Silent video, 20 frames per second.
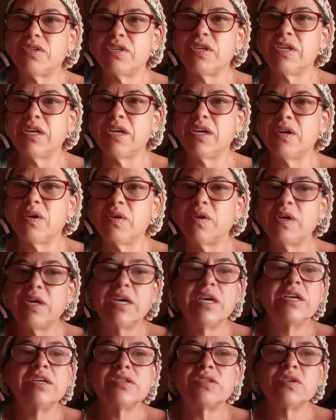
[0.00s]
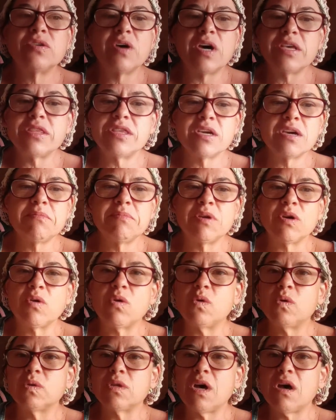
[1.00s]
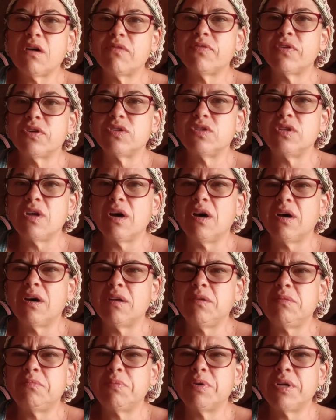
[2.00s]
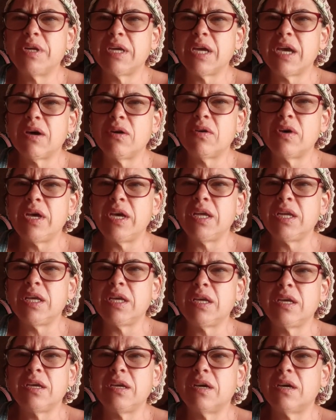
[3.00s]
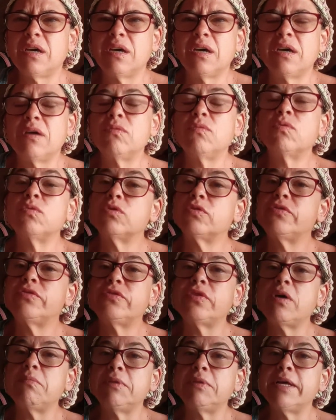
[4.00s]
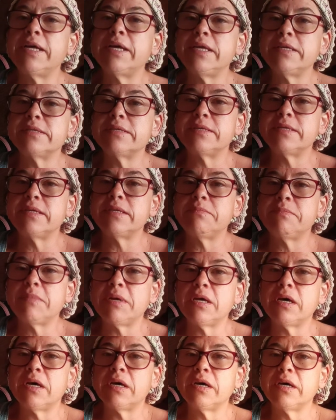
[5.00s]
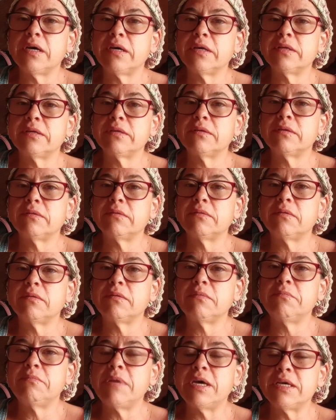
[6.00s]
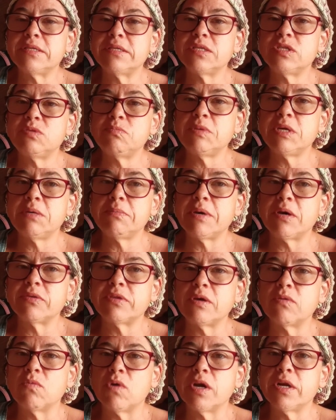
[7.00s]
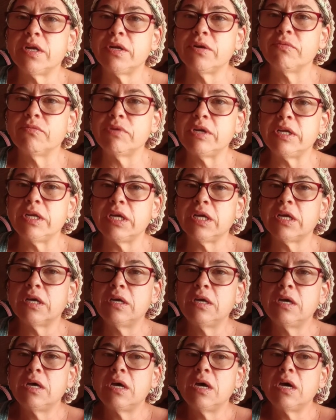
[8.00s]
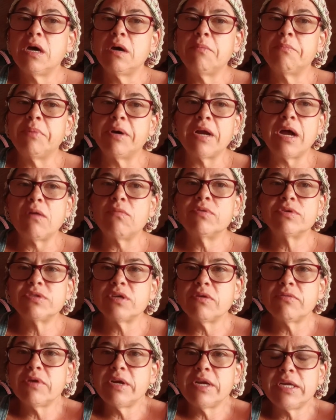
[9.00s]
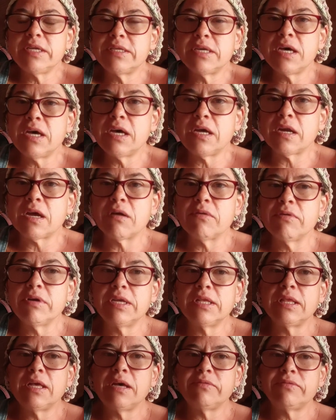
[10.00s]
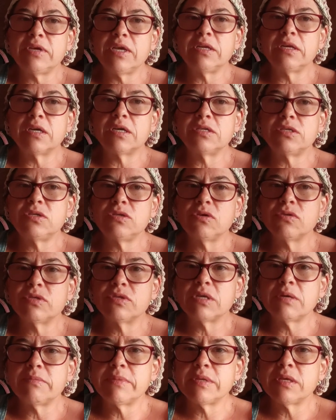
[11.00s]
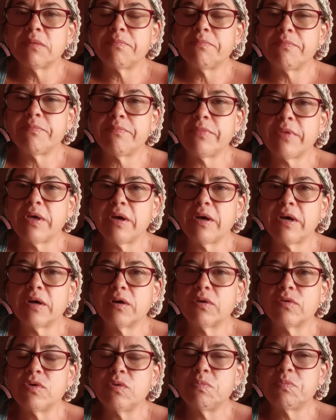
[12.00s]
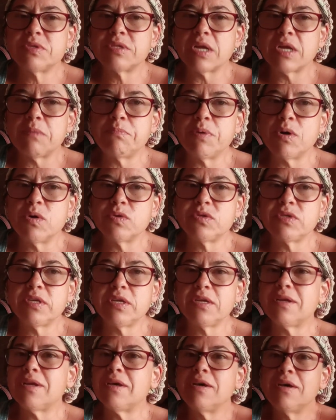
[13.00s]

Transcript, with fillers: you know. So I think I'm gonna hold off on on putting out any. Uh, some ladies did me- uh, message me about they wanted a reading, but I was already done. I already left, and because you know some of the the groups that I posted in,